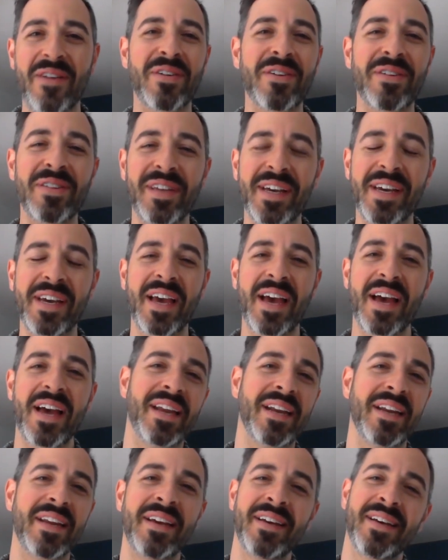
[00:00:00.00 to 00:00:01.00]
out early
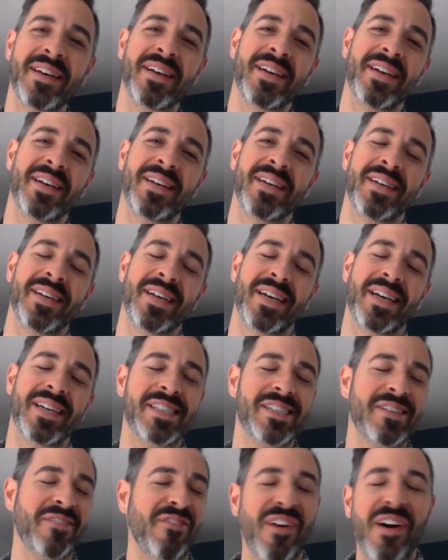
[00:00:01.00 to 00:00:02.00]
again.
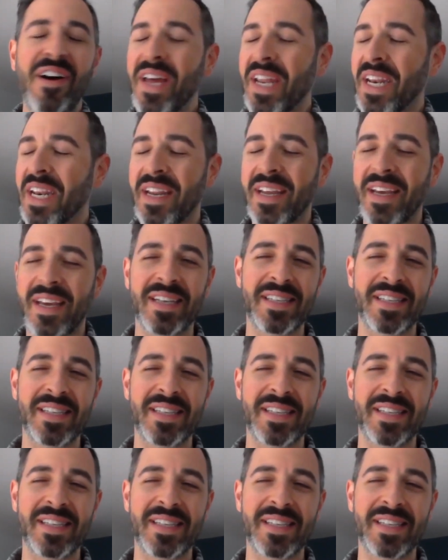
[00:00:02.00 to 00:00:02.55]
It's fun,